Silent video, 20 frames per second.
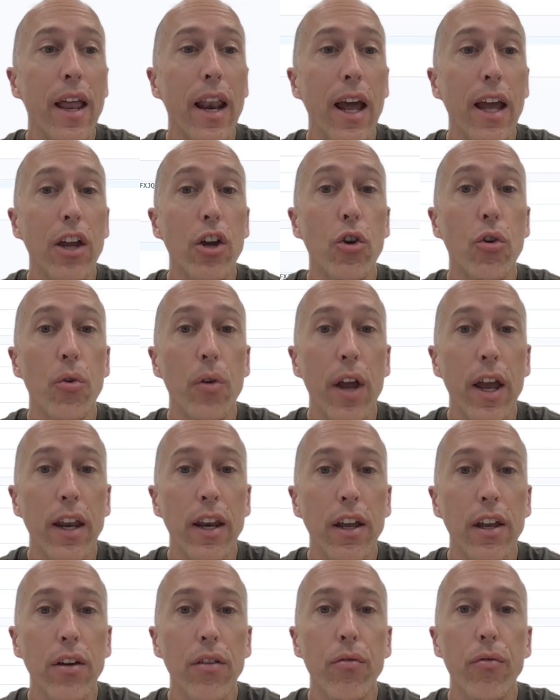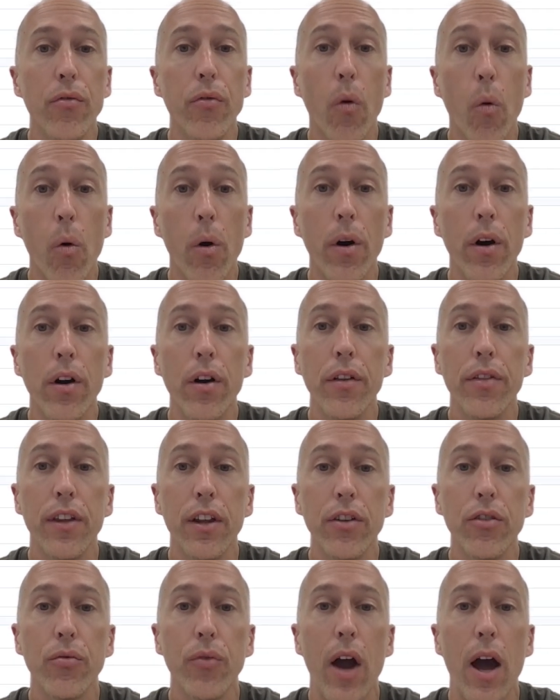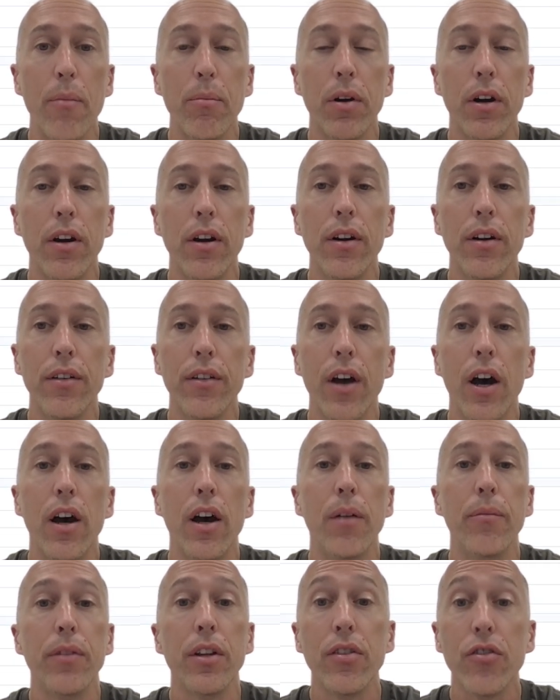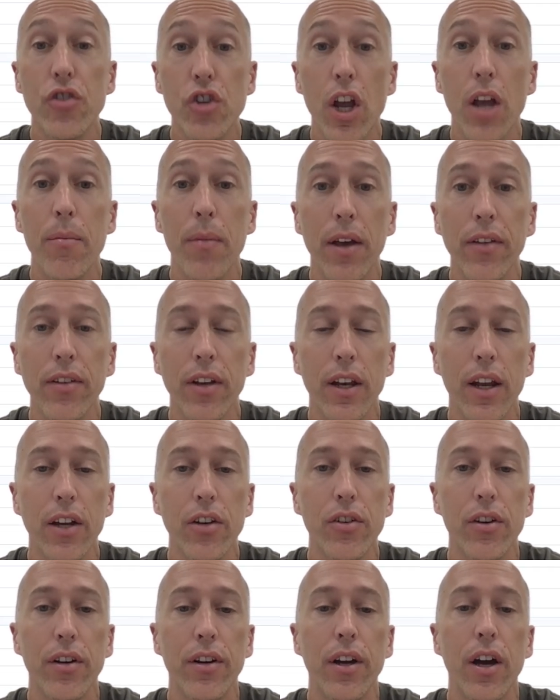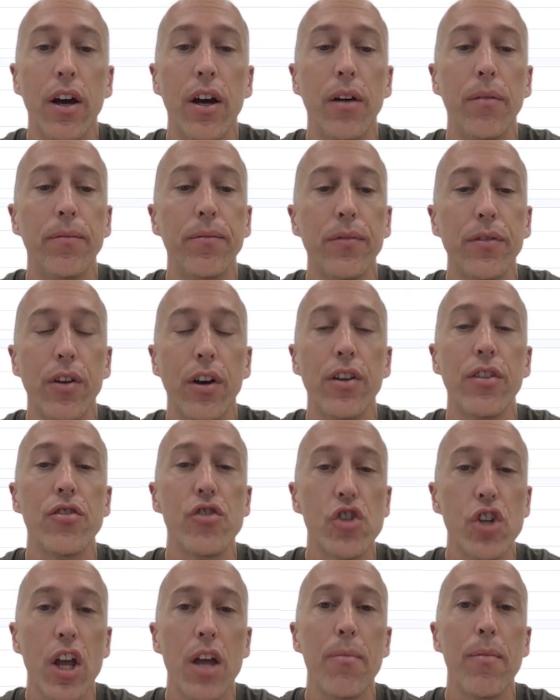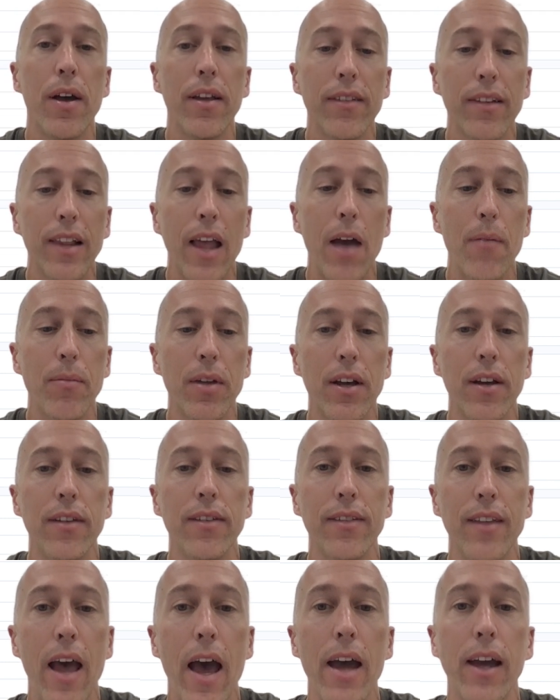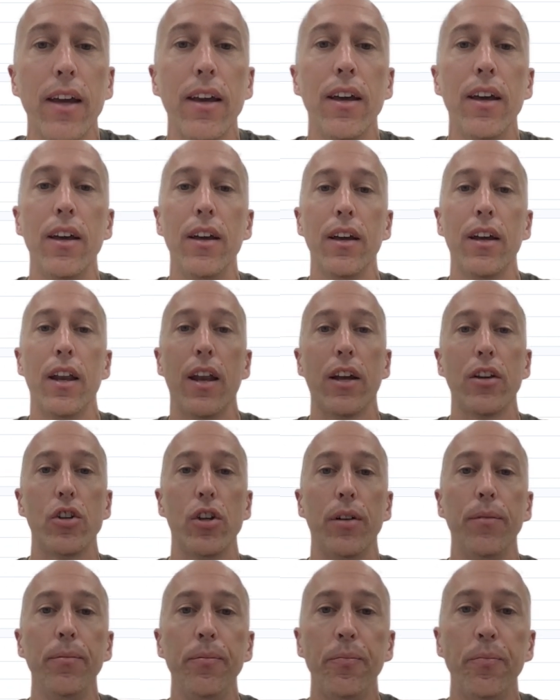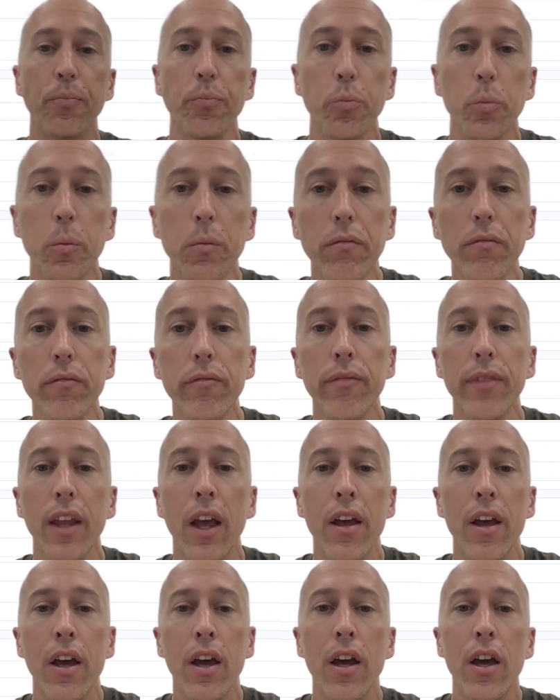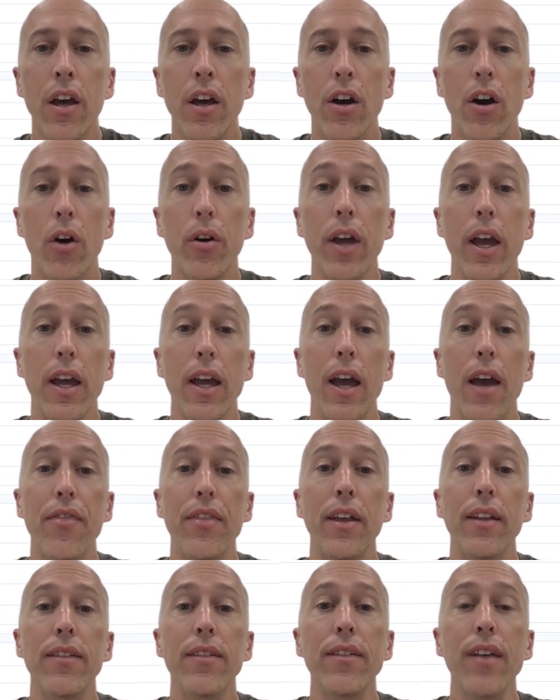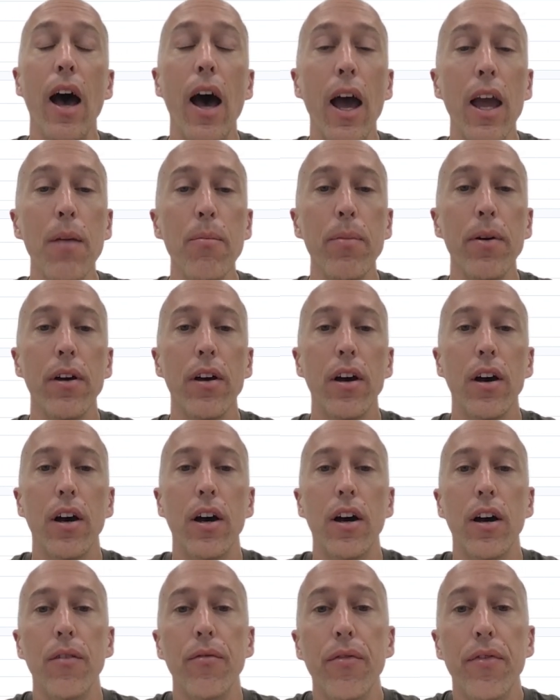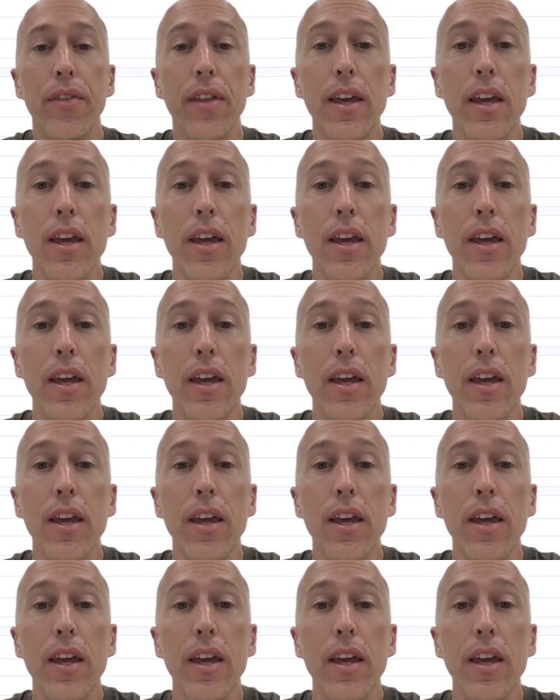I created for this wrapper, this JMS connector, this JMS Lambda stack connection. Okay, and the type of